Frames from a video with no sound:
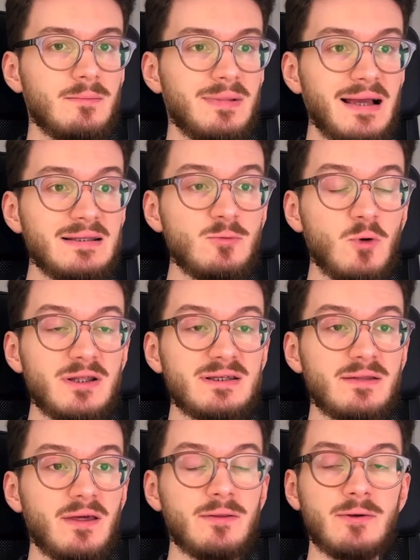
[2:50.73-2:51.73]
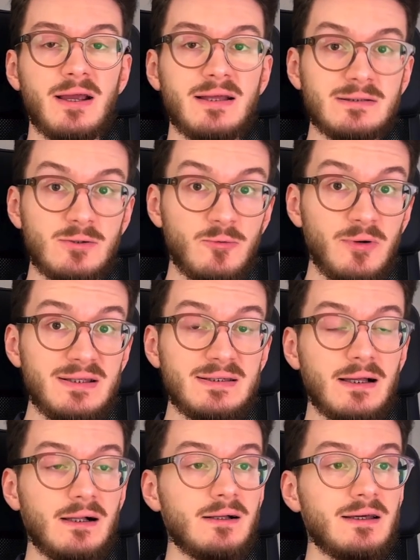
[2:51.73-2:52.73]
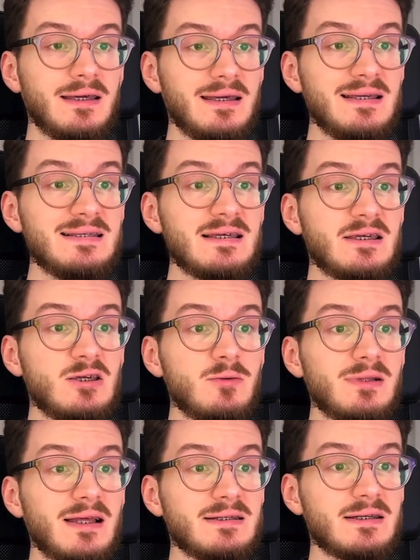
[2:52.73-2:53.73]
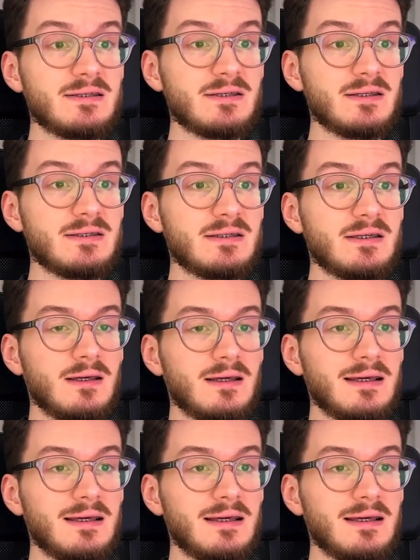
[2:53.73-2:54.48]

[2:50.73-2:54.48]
Plankton wallets, on the other hand, retail is accumulating, as you can see,